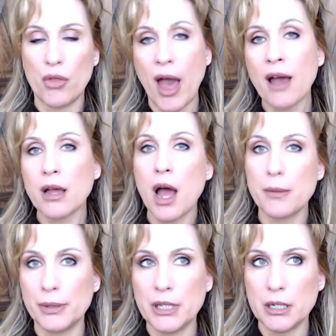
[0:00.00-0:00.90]
that
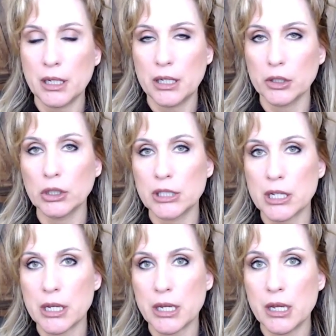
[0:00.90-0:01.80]
guy pleaded
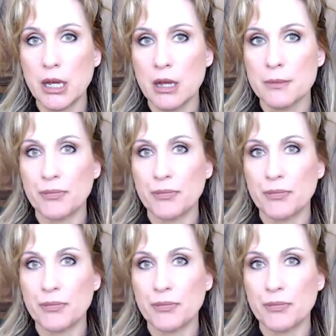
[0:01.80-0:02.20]
guilty